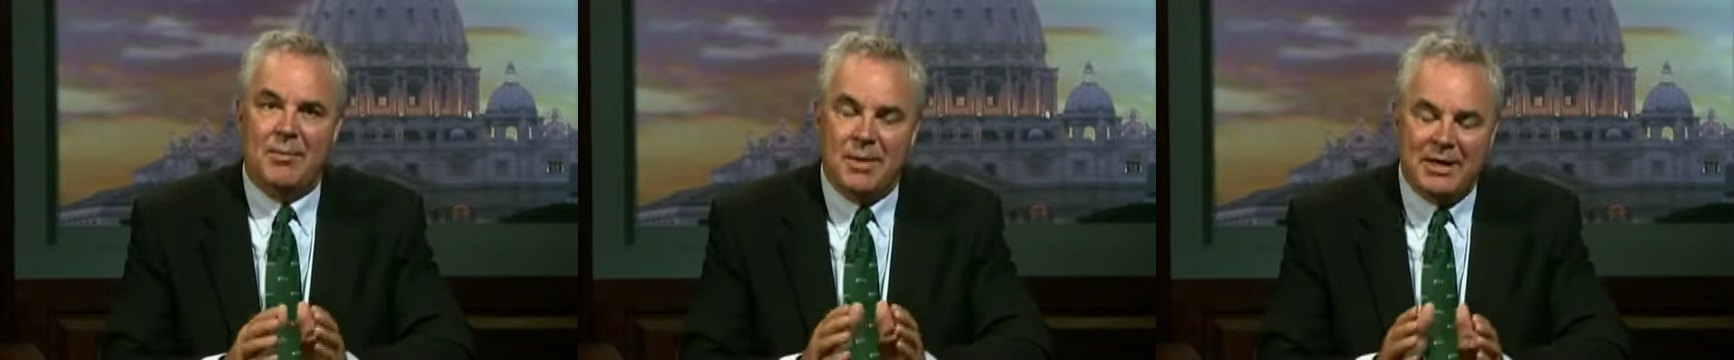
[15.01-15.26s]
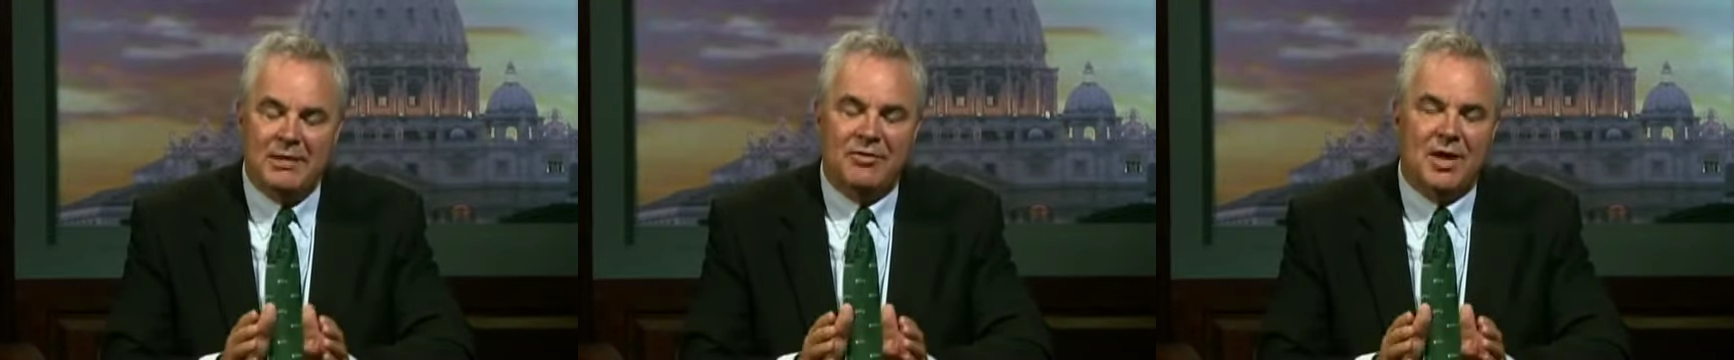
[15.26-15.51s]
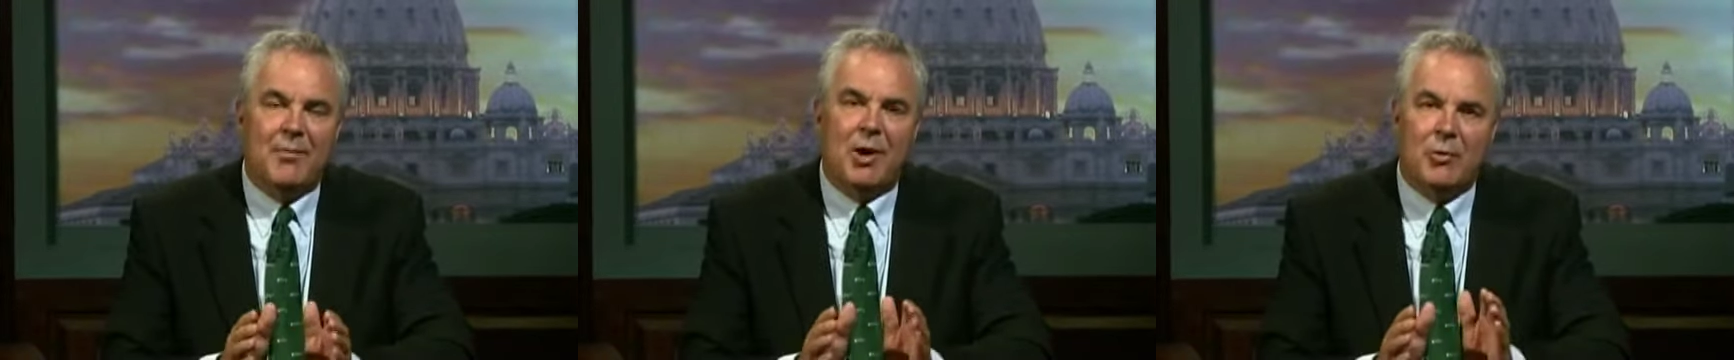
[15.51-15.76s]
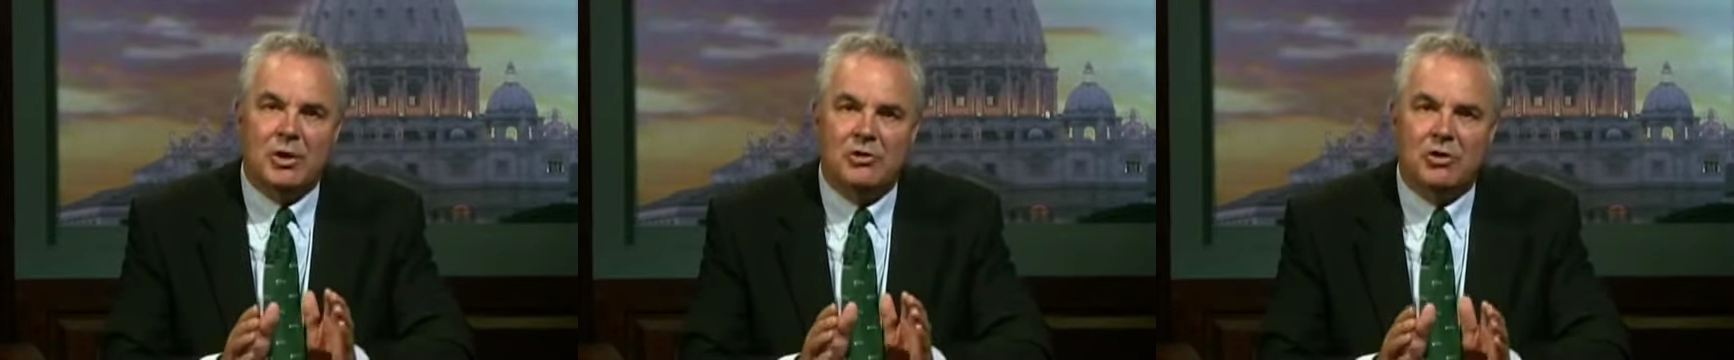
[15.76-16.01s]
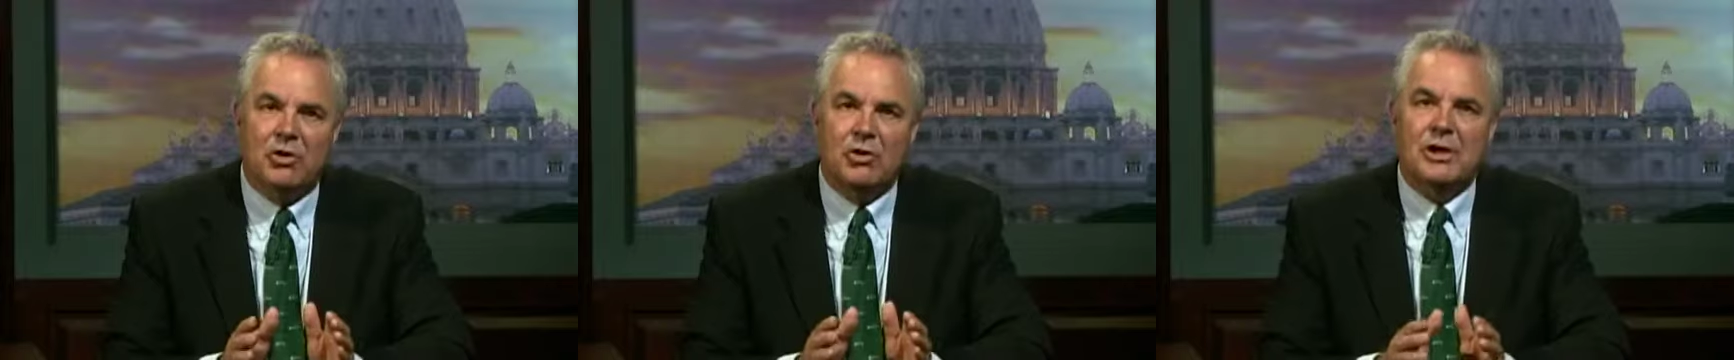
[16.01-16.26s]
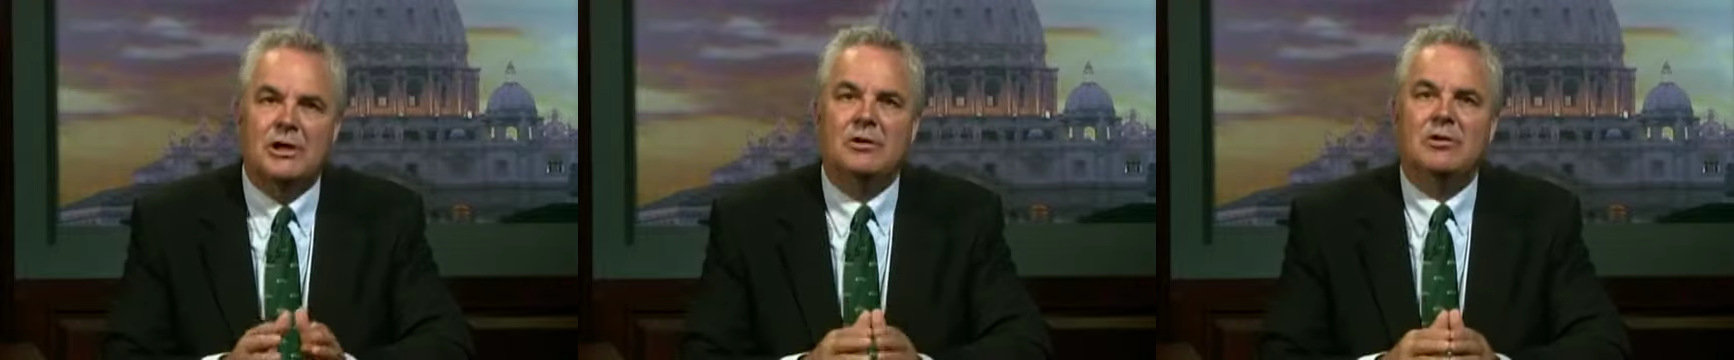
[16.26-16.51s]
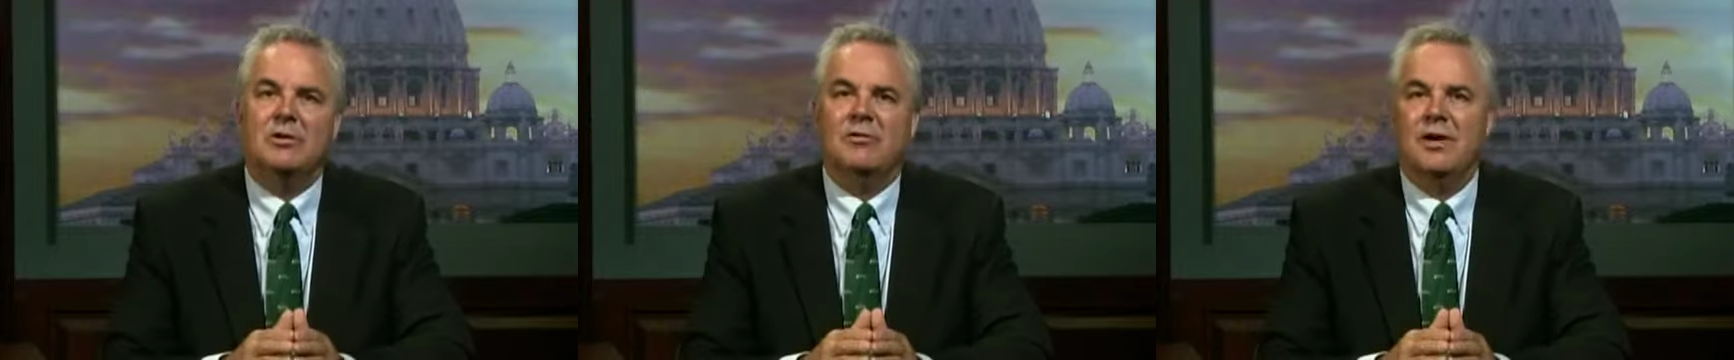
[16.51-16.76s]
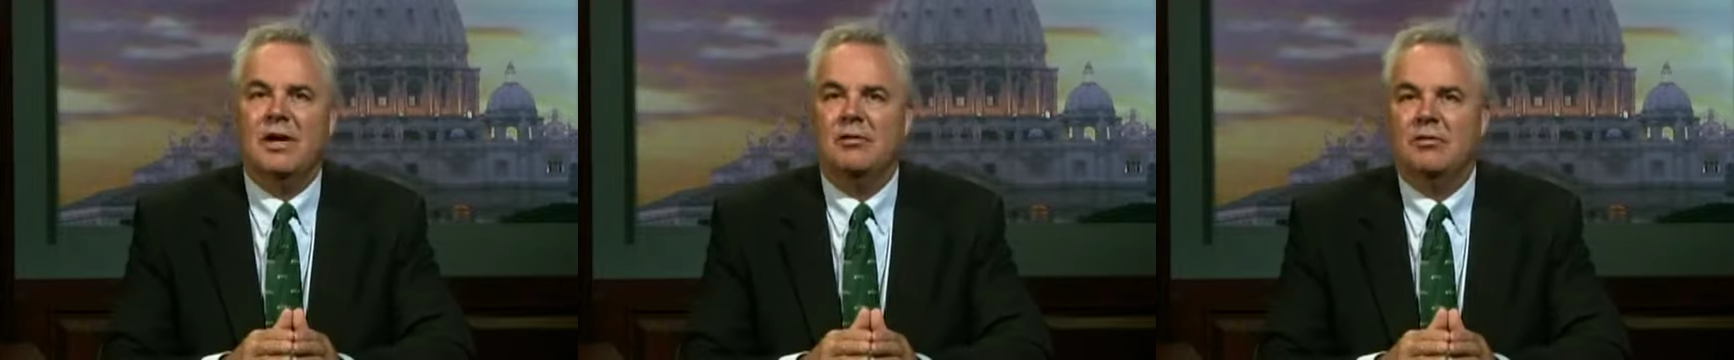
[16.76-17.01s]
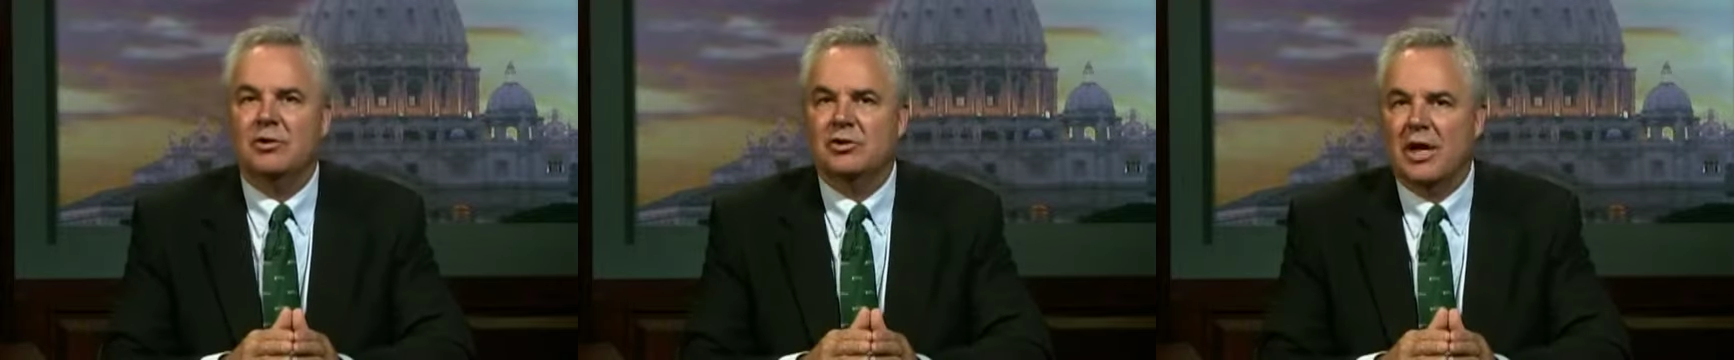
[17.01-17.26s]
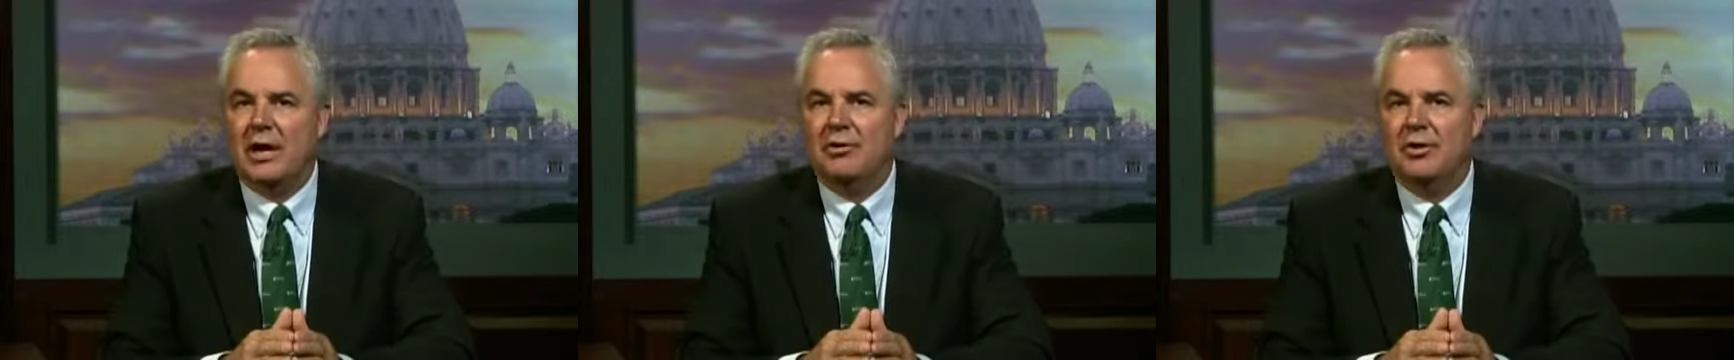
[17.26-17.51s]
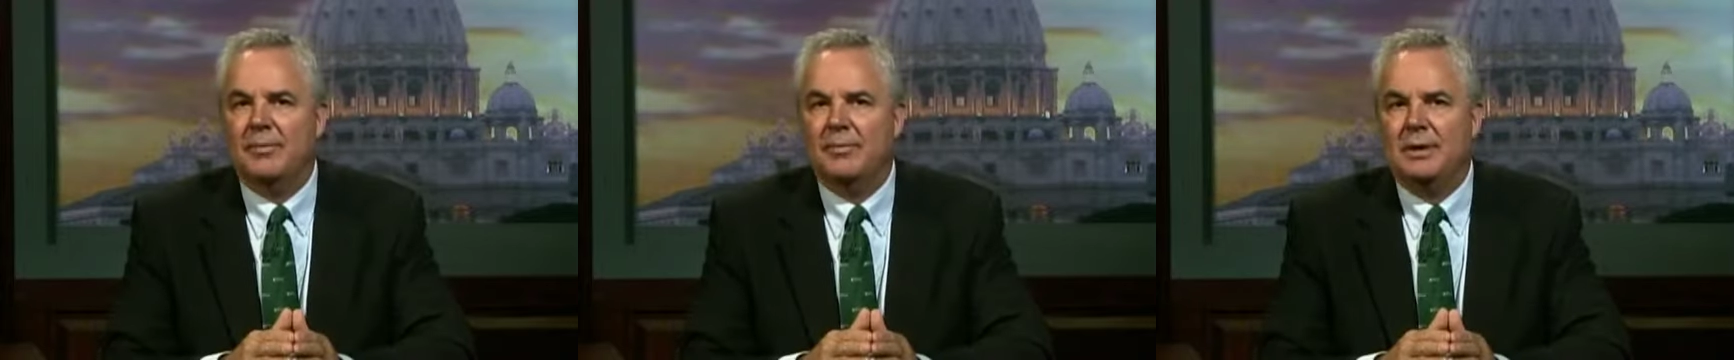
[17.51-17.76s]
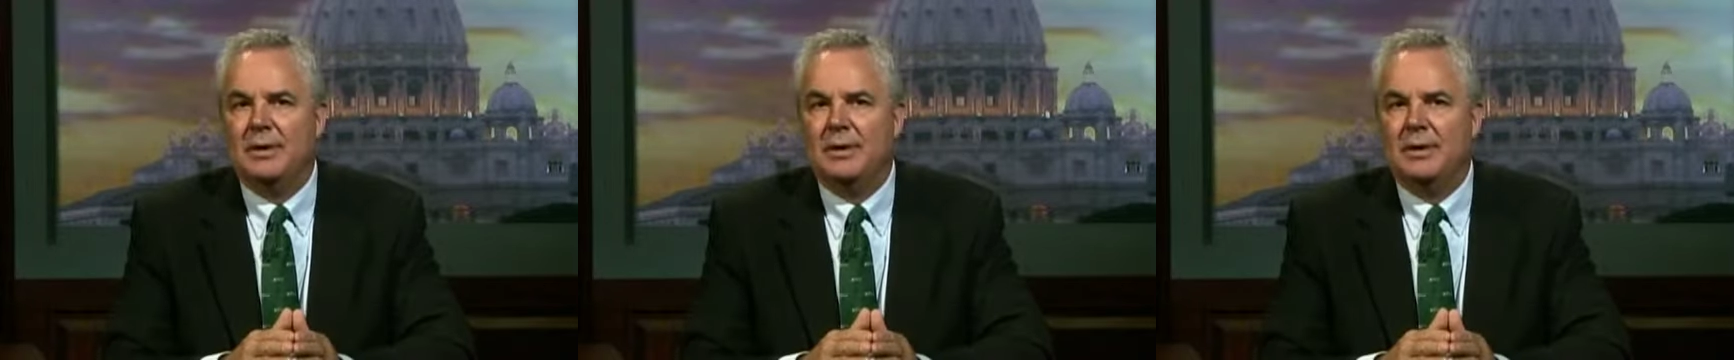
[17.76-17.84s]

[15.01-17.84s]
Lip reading: Many of them are returning to the faith of their childhood.